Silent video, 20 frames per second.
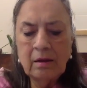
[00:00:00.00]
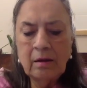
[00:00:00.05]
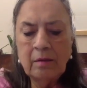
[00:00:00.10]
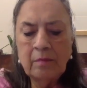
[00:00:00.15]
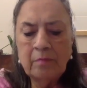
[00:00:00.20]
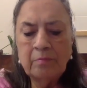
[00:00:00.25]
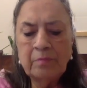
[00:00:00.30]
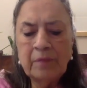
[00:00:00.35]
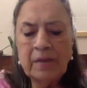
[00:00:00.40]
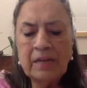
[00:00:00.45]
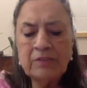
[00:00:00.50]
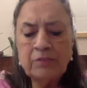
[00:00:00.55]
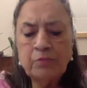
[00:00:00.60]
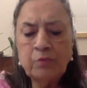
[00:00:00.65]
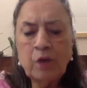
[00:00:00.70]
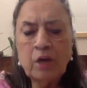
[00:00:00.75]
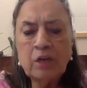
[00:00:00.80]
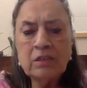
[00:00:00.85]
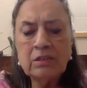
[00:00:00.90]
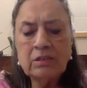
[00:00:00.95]
But
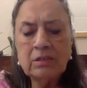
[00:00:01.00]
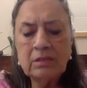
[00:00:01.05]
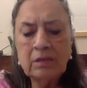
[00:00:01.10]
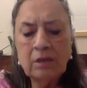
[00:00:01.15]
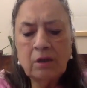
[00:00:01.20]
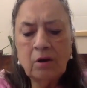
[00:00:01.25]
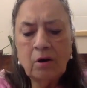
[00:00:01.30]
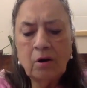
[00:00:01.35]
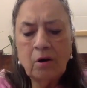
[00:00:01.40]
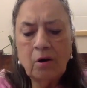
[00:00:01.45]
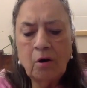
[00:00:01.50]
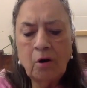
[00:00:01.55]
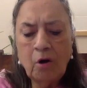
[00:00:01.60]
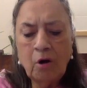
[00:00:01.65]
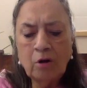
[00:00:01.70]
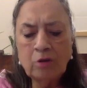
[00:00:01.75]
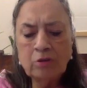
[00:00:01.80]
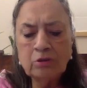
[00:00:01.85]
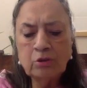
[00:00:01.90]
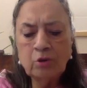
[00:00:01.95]
what
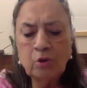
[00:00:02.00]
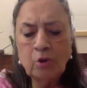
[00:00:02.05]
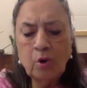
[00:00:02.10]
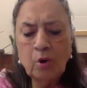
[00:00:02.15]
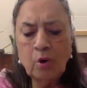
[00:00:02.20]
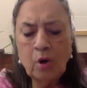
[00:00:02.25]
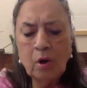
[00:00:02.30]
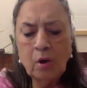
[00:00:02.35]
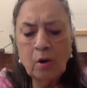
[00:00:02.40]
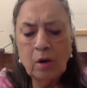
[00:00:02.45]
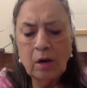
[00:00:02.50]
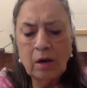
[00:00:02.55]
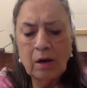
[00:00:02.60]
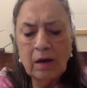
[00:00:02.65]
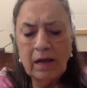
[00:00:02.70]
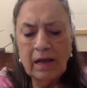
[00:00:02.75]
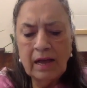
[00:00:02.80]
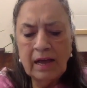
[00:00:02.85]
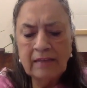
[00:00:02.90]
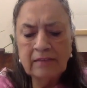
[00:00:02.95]
also
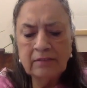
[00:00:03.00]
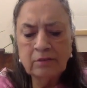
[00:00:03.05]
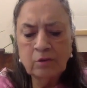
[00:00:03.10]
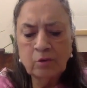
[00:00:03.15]
as